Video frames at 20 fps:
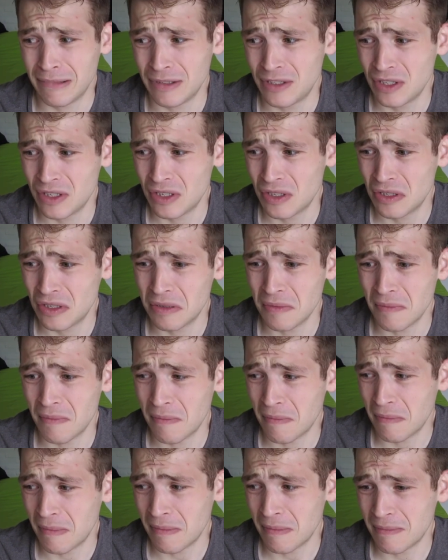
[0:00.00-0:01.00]
just
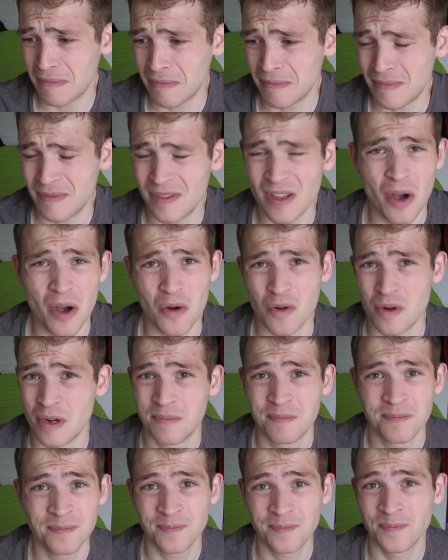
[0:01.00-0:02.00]
no.
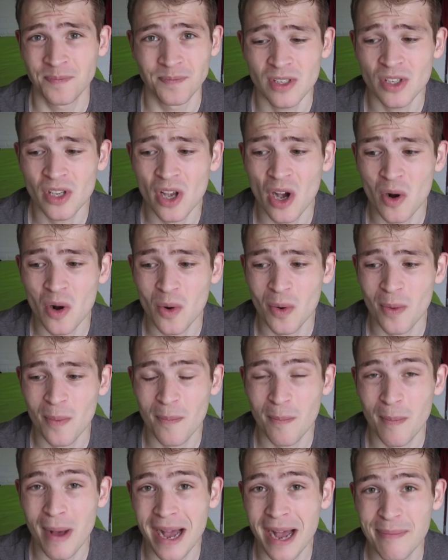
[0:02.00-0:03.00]
So
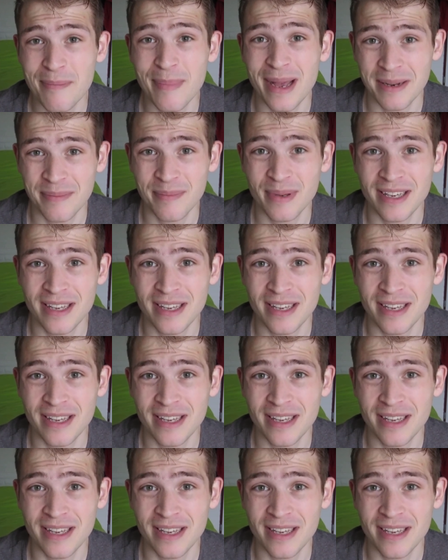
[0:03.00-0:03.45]
my pet